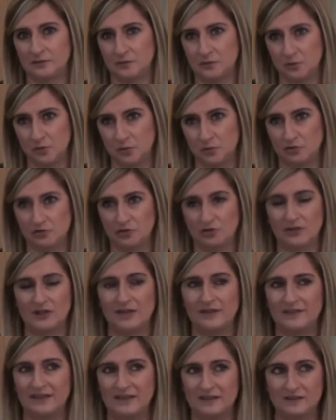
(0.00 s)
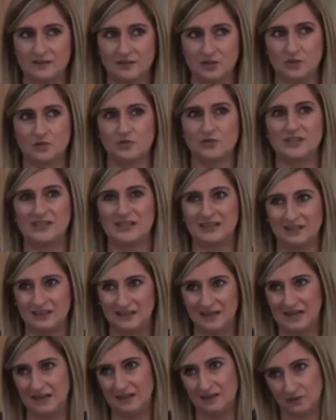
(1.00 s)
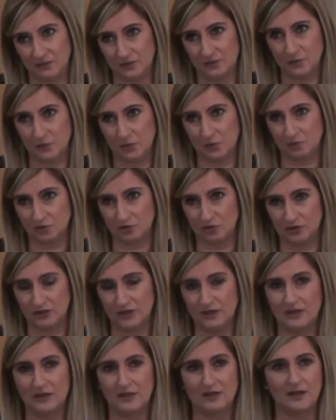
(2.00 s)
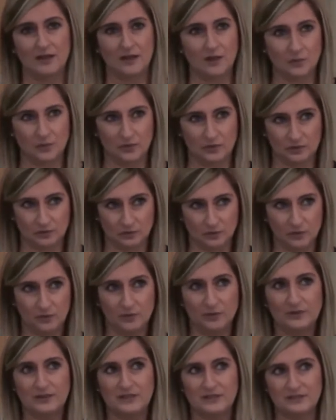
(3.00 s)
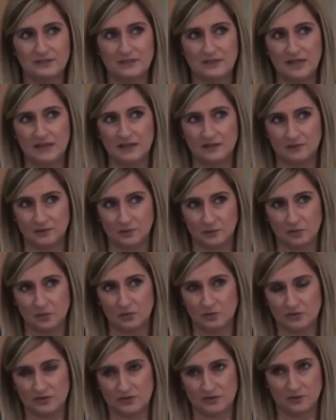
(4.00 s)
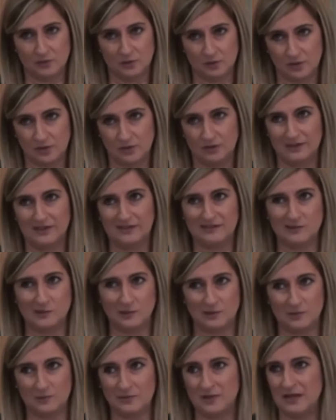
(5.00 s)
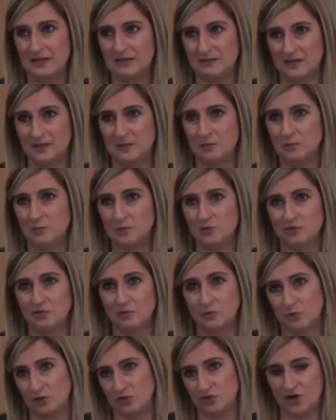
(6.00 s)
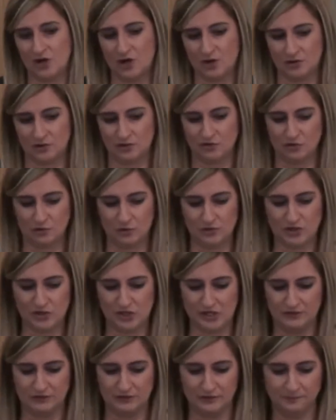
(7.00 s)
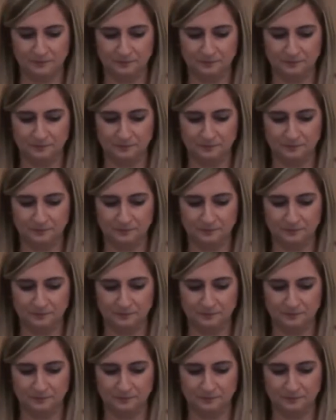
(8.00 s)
emotion, and that's usually a negative emotion. And when you've all these negative emotions going on, it's going to make sleep much, much harder to achieve.